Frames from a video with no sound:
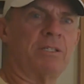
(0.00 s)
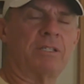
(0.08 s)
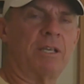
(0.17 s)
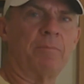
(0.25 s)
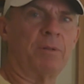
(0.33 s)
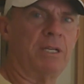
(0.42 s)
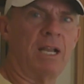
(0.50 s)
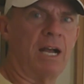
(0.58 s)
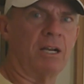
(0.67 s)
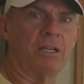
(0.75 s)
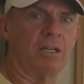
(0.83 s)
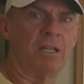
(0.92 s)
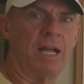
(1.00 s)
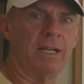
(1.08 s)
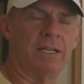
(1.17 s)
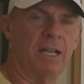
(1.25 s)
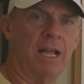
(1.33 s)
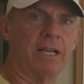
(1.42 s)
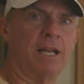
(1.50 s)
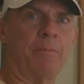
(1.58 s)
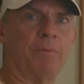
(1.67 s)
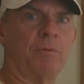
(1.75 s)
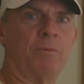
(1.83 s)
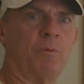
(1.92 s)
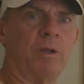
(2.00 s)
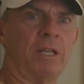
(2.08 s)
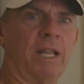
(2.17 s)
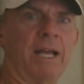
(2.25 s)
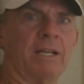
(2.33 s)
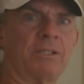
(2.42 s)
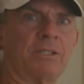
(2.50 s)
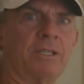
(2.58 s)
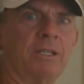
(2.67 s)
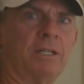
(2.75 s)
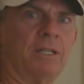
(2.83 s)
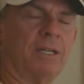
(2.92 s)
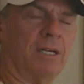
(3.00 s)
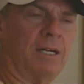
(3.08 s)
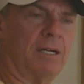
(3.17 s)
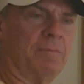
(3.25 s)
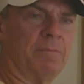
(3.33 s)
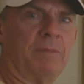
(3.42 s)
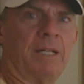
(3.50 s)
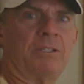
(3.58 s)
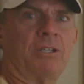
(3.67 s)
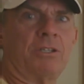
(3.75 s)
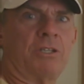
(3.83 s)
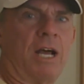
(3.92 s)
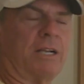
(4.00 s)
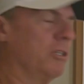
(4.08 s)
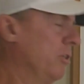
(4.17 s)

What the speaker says: simply not going to line up with one less That's just not